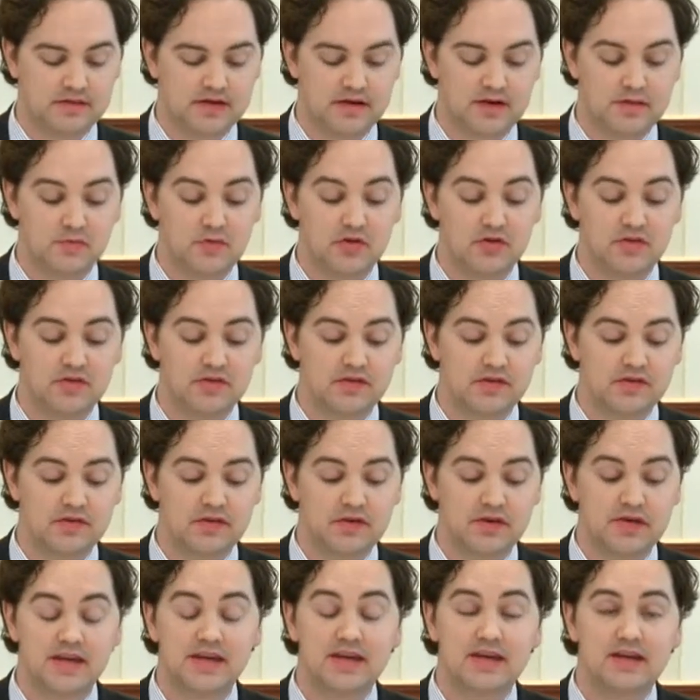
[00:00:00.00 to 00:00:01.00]
Nurses
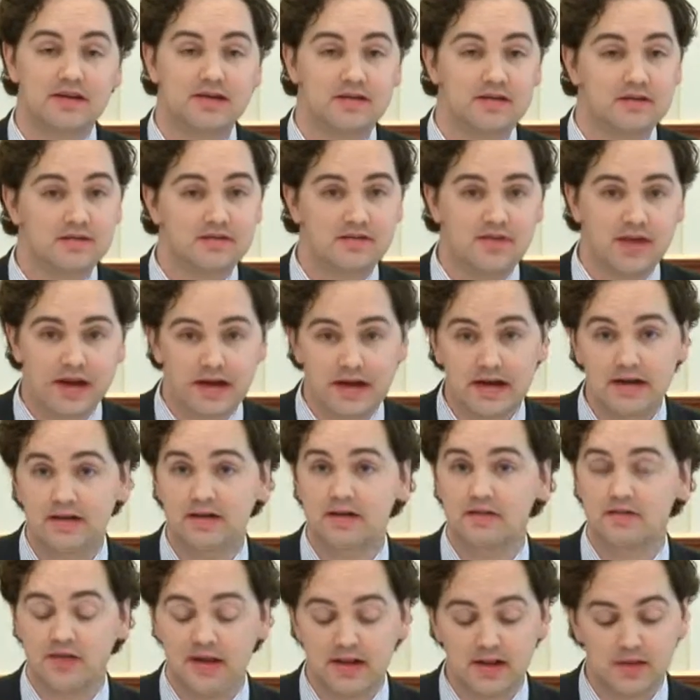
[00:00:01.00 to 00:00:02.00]
are key to defining and
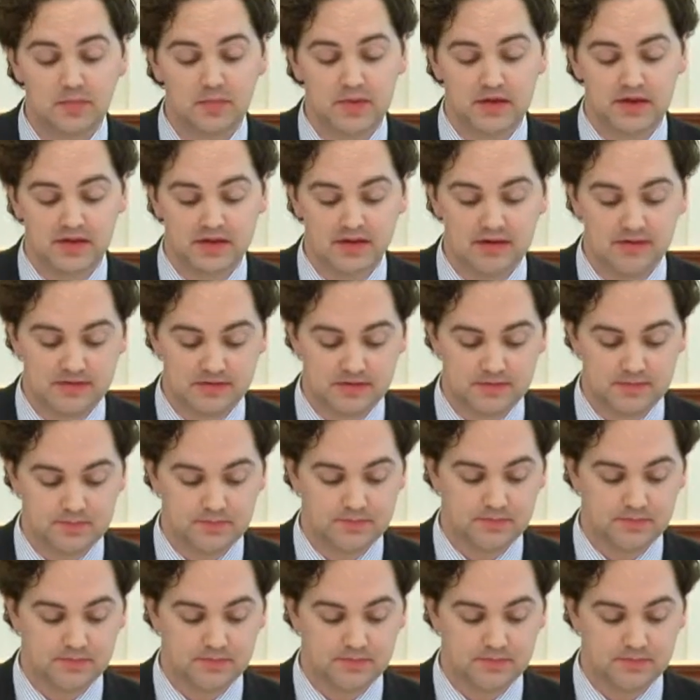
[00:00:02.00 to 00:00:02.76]
developing this.